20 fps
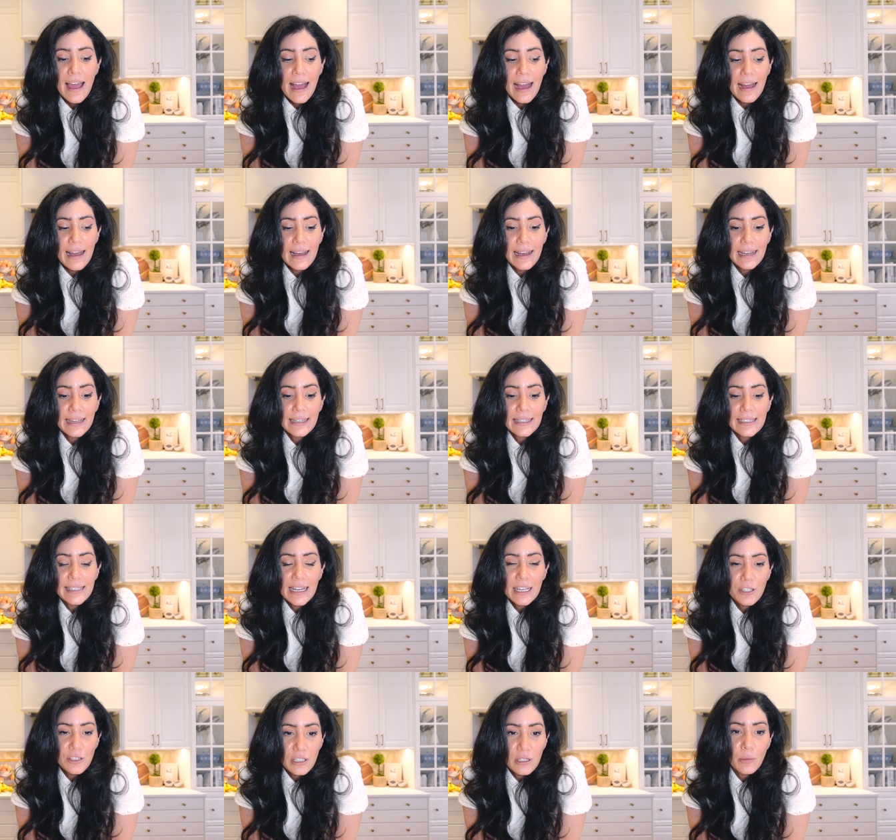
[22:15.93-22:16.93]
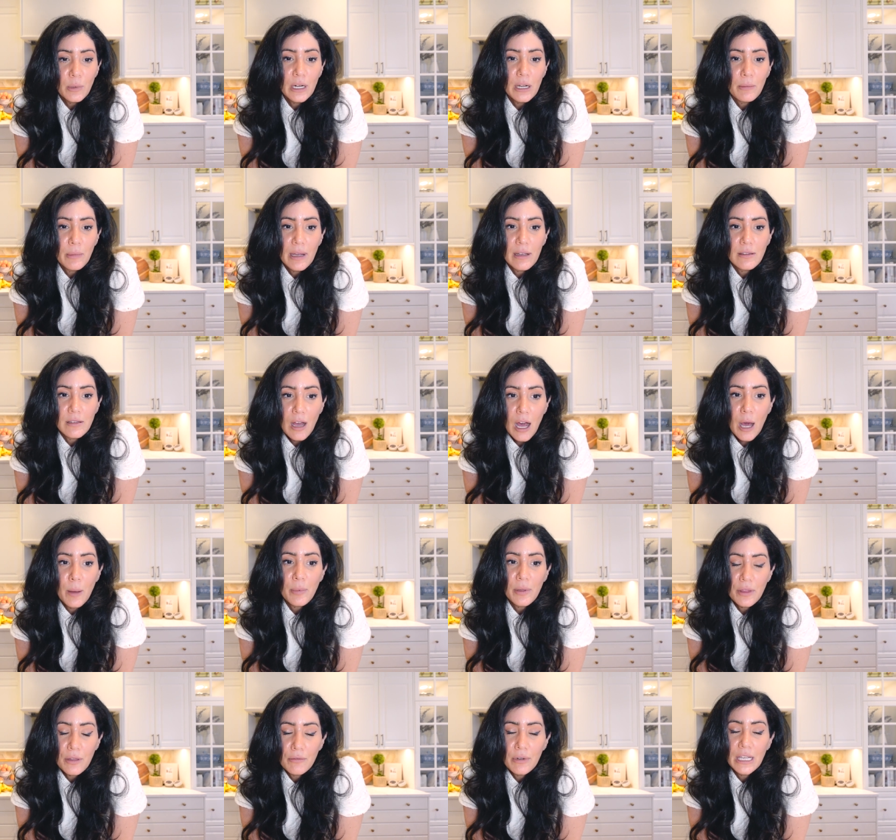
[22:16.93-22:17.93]
And it's actually one of my top
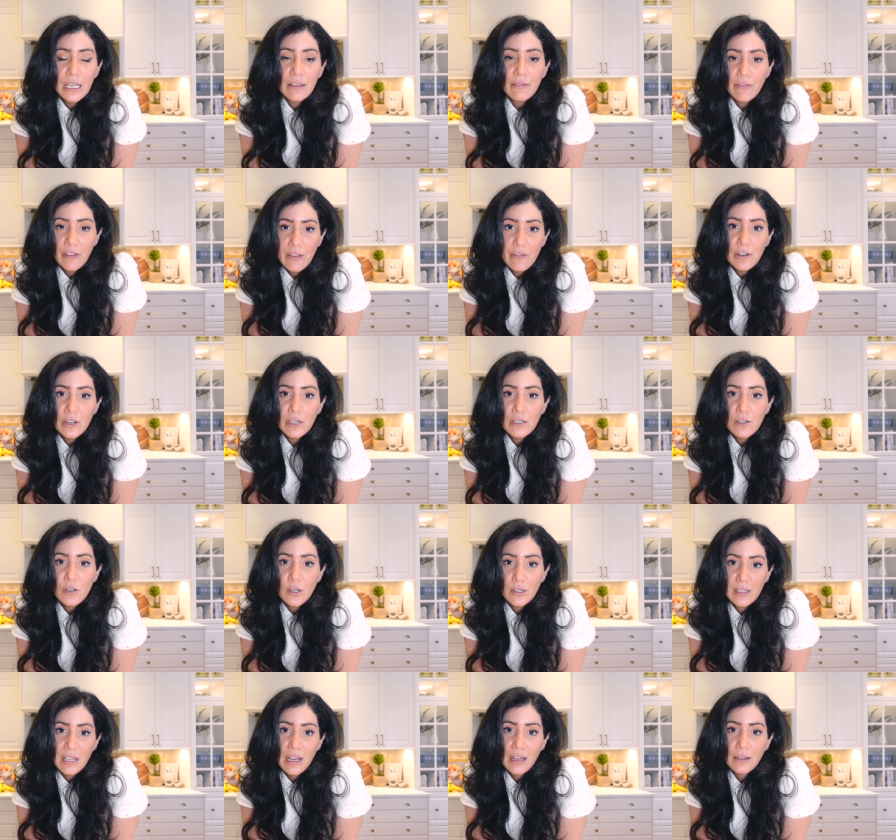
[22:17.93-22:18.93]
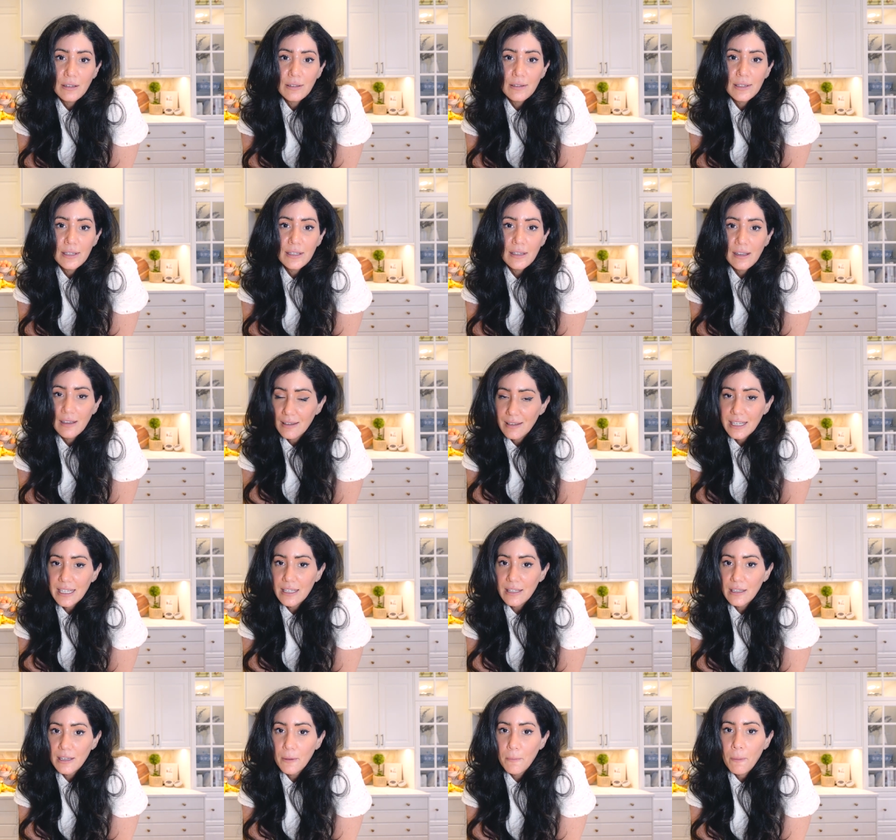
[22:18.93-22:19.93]
3 favorite hotels in
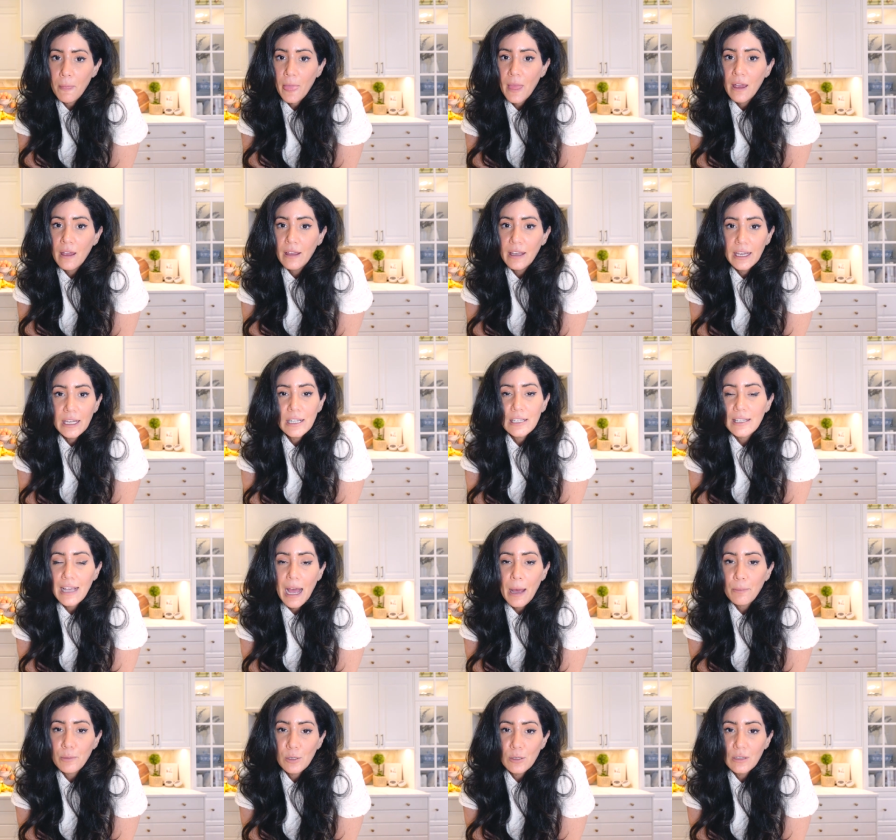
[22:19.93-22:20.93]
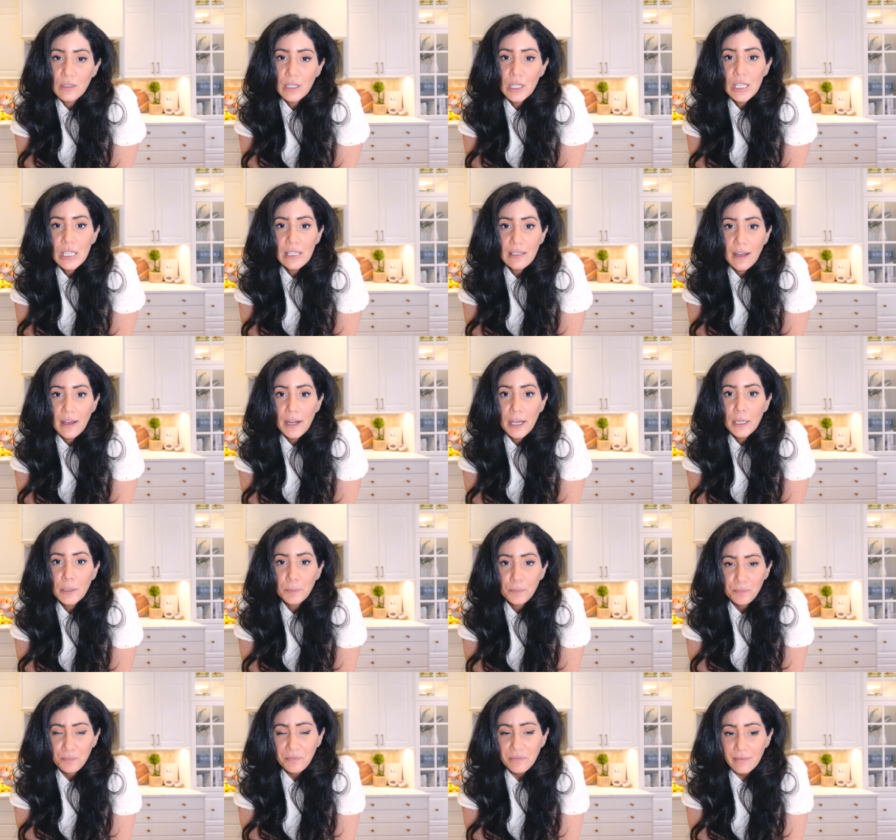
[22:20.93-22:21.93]
DC. It is absolutely
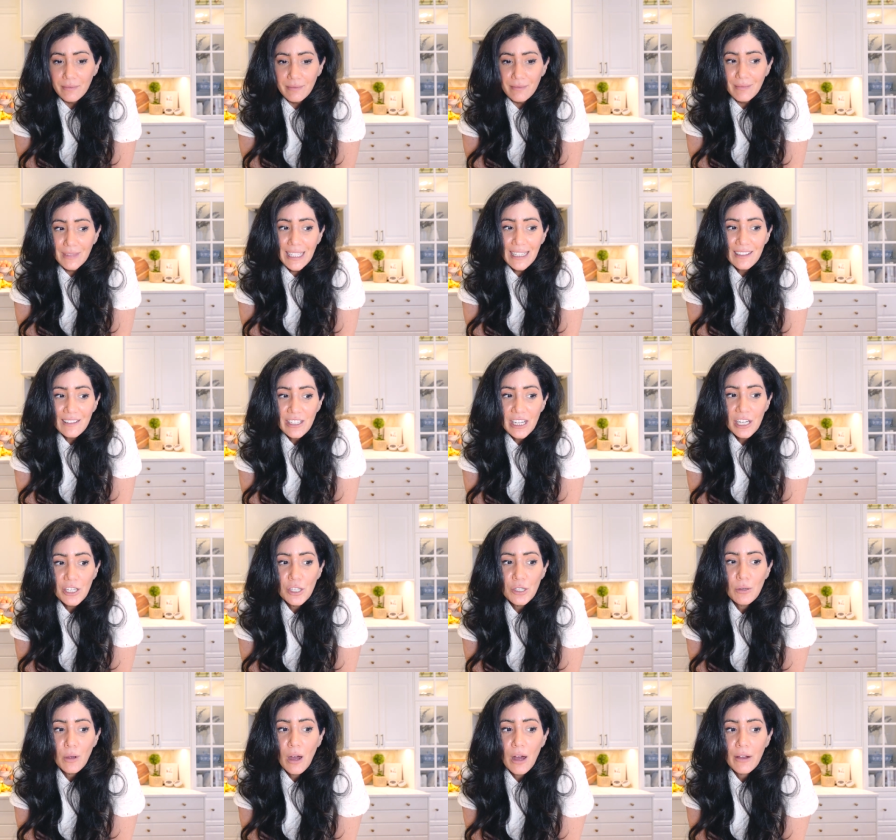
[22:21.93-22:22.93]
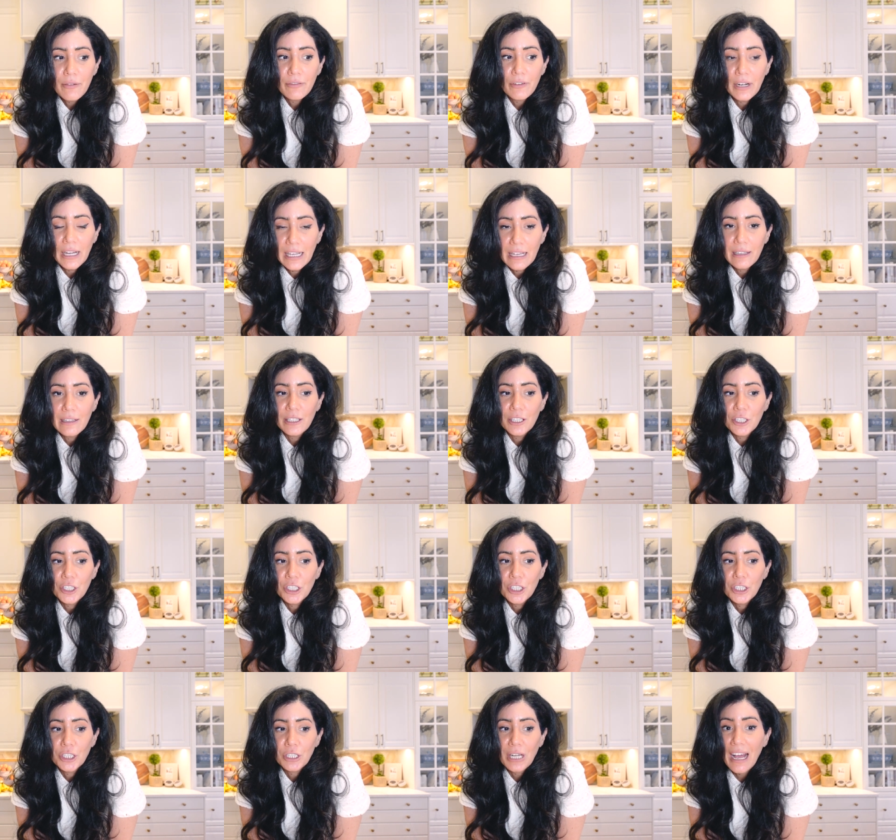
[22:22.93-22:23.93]
stunning. They do offer
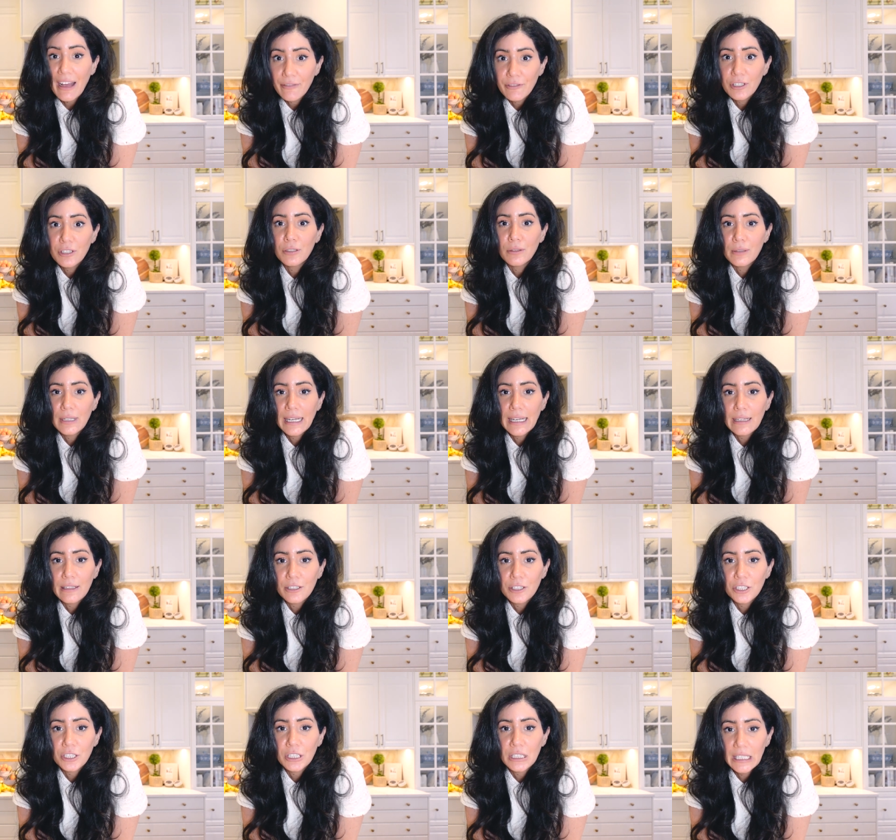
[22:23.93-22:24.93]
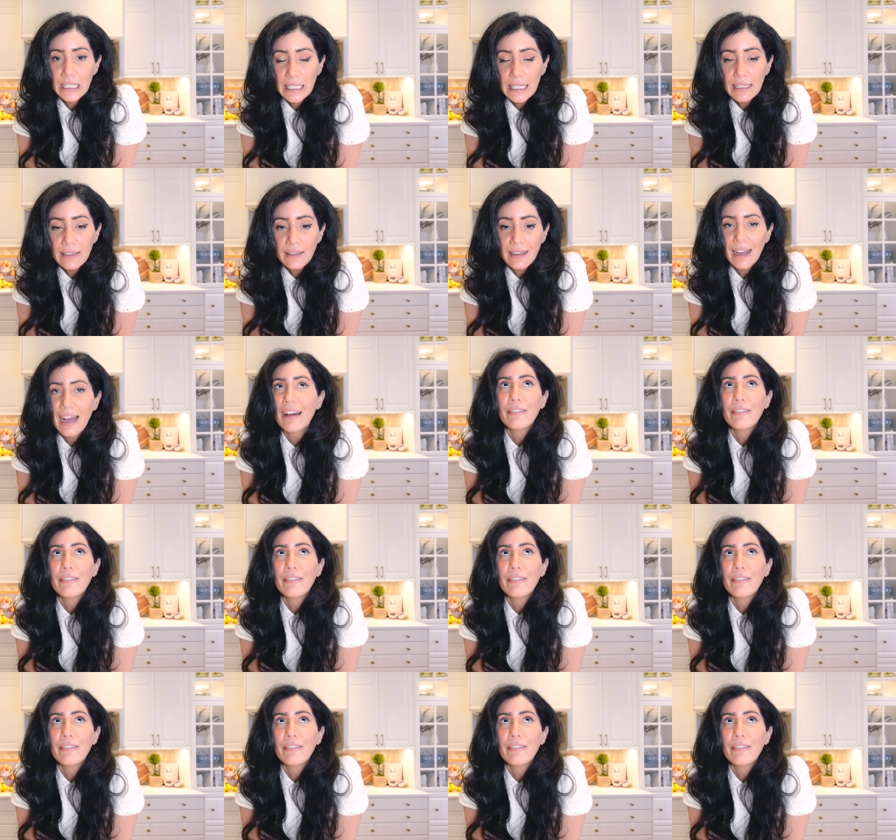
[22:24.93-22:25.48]
afternoon tea.